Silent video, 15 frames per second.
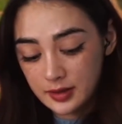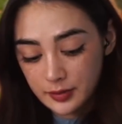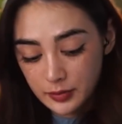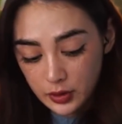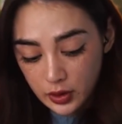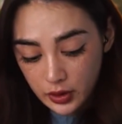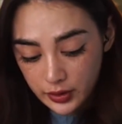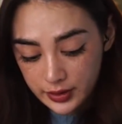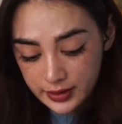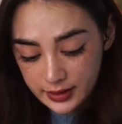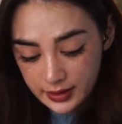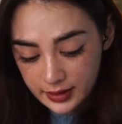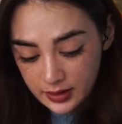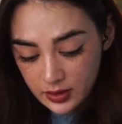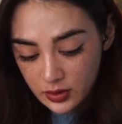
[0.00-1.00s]
Because
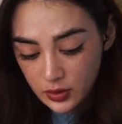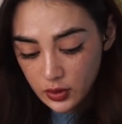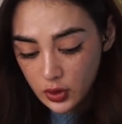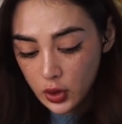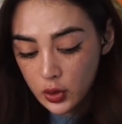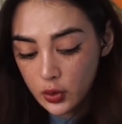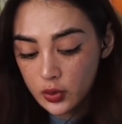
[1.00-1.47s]
who